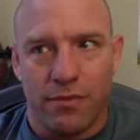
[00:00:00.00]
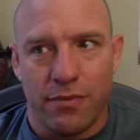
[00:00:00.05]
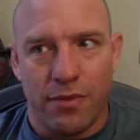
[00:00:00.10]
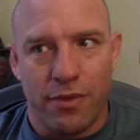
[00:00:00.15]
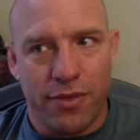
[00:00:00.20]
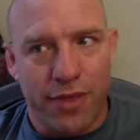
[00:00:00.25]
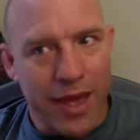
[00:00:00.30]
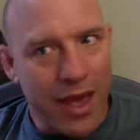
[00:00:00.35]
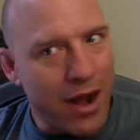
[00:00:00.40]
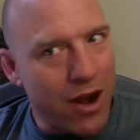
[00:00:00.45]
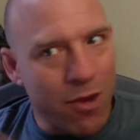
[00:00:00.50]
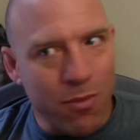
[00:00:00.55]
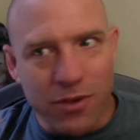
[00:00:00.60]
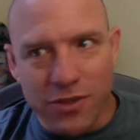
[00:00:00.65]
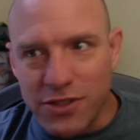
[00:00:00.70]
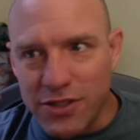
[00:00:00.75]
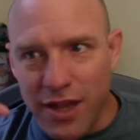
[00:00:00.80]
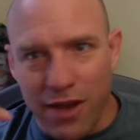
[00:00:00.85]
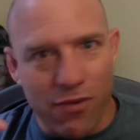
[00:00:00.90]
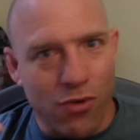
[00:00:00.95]
That
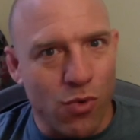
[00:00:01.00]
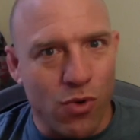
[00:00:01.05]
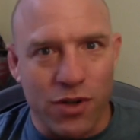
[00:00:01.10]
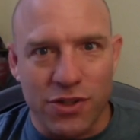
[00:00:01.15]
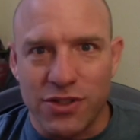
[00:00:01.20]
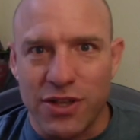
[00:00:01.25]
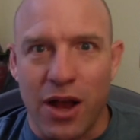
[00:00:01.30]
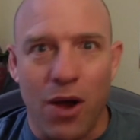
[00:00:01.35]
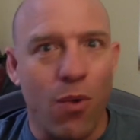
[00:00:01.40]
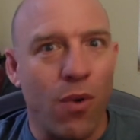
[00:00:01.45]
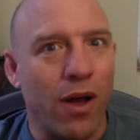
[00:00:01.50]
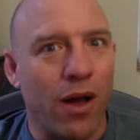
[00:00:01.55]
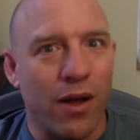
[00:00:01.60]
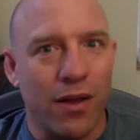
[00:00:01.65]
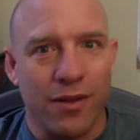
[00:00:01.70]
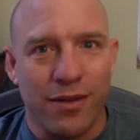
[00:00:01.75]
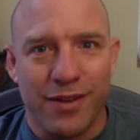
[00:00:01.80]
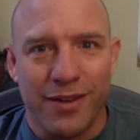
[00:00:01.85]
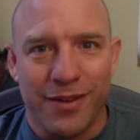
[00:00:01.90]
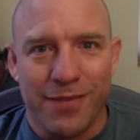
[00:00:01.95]
almost never works out
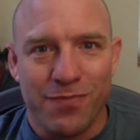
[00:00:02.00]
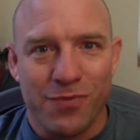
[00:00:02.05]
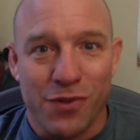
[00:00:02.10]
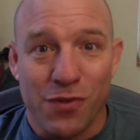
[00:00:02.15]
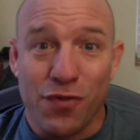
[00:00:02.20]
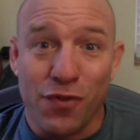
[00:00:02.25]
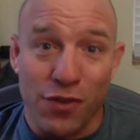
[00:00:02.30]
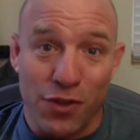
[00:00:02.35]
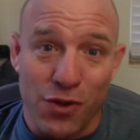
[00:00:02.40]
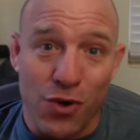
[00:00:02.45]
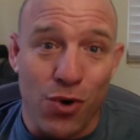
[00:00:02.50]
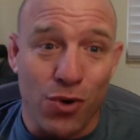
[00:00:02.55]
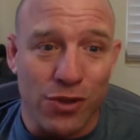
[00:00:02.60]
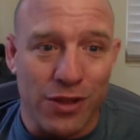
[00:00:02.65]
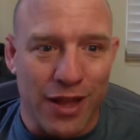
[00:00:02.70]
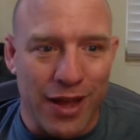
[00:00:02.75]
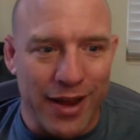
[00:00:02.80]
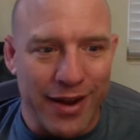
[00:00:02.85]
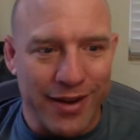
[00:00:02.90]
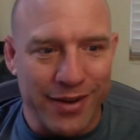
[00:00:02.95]
well for the old
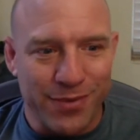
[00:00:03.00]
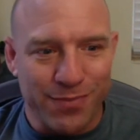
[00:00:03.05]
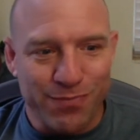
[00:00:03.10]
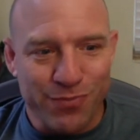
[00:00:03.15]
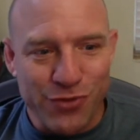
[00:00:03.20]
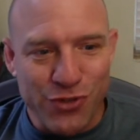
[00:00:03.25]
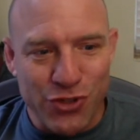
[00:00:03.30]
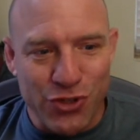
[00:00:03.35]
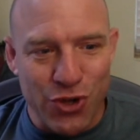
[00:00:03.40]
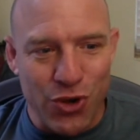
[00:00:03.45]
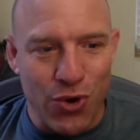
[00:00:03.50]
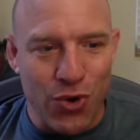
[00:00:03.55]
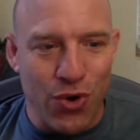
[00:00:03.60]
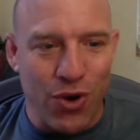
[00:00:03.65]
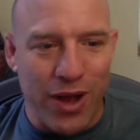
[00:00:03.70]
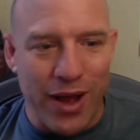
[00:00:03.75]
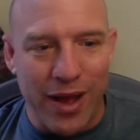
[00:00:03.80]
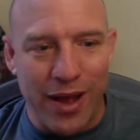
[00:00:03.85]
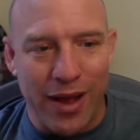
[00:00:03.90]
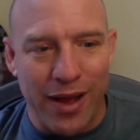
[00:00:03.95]
lion. So
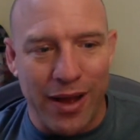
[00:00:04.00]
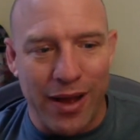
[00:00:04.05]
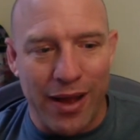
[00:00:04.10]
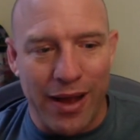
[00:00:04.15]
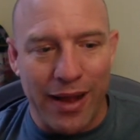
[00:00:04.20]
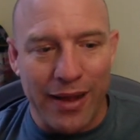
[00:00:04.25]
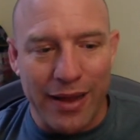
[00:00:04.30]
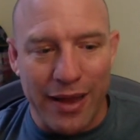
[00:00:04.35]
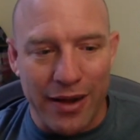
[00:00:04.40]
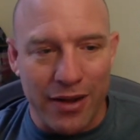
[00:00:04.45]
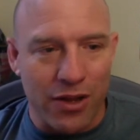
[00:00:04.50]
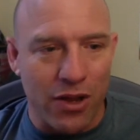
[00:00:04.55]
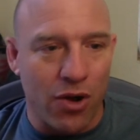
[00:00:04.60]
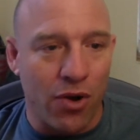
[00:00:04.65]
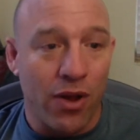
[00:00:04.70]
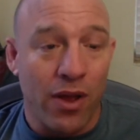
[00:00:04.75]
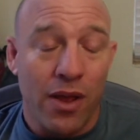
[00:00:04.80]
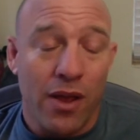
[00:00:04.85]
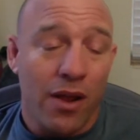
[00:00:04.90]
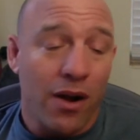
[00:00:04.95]
I got to
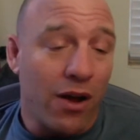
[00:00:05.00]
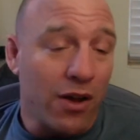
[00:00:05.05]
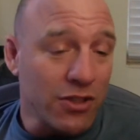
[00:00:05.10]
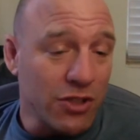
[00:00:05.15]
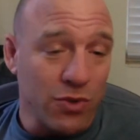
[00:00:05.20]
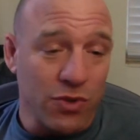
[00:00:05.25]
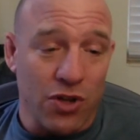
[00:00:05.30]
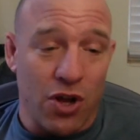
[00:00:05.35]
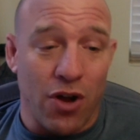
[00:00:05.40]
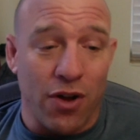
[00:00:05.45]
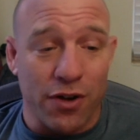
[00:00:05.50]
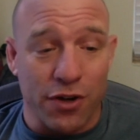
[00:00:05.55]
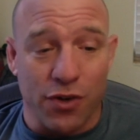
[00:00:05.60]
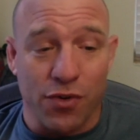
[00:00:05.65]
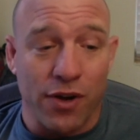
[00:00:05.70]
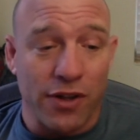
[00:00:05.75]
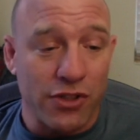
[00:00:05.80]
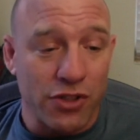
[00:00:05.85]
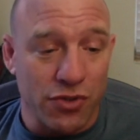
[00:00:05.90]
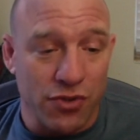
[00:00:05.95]
go. Also, he's on a
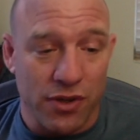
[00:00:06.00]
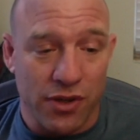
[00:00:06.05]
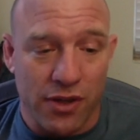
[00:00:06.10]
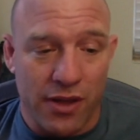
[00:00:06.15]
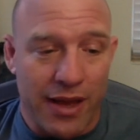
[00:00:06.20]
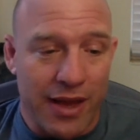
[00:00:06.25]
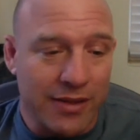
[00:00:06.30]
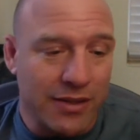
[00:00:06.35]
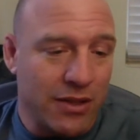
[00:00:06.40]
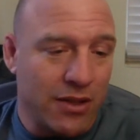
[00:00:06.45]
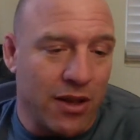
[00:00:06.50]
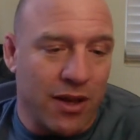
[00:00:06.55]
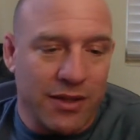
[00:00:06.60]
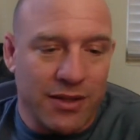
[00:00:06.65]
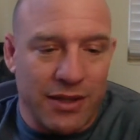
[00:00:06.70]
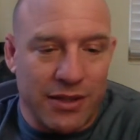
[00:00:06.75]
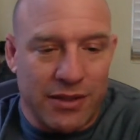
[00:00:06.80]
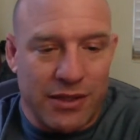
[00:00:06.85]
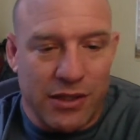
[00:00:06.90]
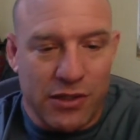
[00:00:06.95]
great streak. Hasn't lost
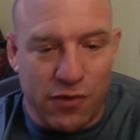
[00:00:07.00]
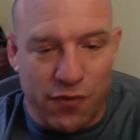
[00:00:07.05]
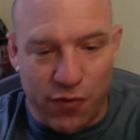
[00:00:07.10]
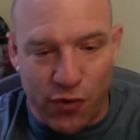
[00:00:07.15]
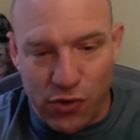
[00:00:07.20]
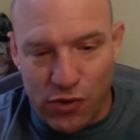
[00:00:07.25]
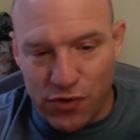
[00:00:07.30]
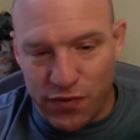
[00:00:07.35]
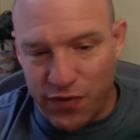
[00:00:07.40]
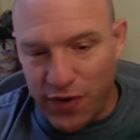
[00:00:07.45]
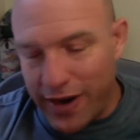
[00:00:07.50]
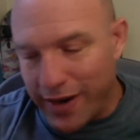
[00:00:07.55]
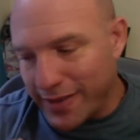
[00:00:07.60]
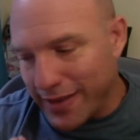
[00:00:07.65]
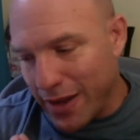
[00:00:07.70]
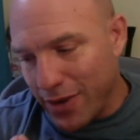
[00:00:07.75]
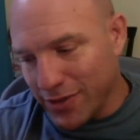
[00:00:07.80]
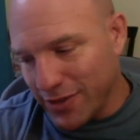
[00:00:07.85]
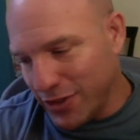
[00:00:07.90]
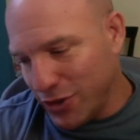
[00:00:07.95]
since his first fight.
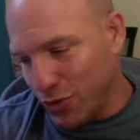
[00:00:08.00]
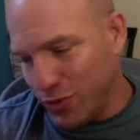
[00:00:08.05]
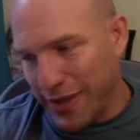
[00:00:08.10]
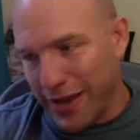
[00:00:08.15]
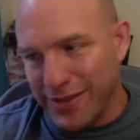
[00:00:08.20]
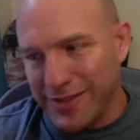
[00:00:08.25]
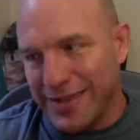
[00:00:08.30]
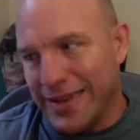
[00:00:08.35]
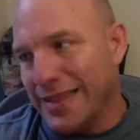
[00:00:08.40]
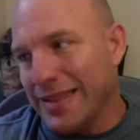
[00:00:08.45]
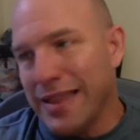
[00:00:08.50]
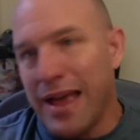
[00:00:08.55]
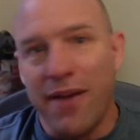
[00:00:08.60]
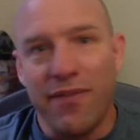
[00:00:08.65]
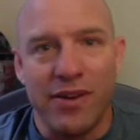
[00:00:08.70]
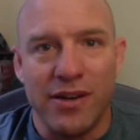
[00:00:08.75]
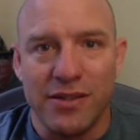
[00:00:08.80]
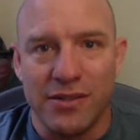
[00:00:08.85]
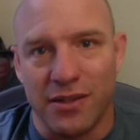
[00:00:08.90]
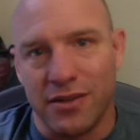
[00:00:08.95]
That was in
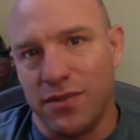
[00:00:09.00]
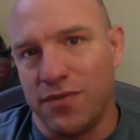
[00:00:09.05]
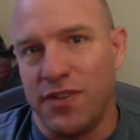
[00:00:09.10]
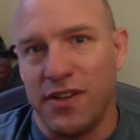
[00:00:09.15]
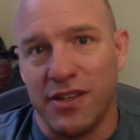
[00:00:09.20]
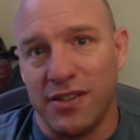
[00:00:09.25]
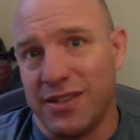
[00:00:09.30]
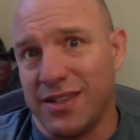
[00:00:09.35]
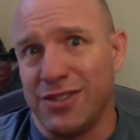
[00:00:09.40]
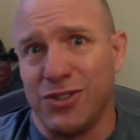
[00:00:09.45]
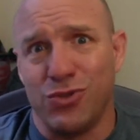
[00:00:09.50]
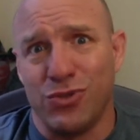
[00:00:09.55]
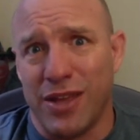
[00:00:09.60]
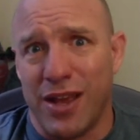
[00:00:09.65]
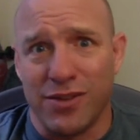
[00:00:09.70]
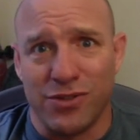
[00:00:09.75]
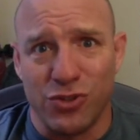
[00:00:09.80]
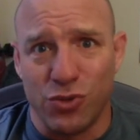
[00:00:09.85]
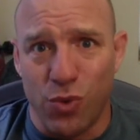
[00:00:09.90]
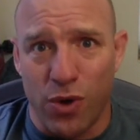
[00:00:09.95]
2011. He's undefeated since
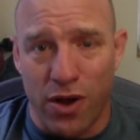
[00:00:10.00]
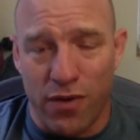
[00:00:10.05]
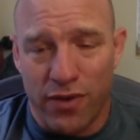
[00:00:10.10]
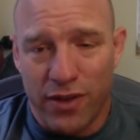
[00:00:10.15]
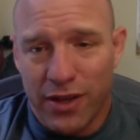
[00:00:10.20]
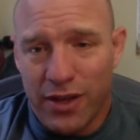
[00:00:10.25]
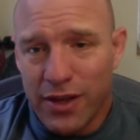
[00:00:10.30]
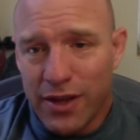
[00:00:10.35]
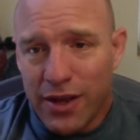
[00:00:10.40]
2012.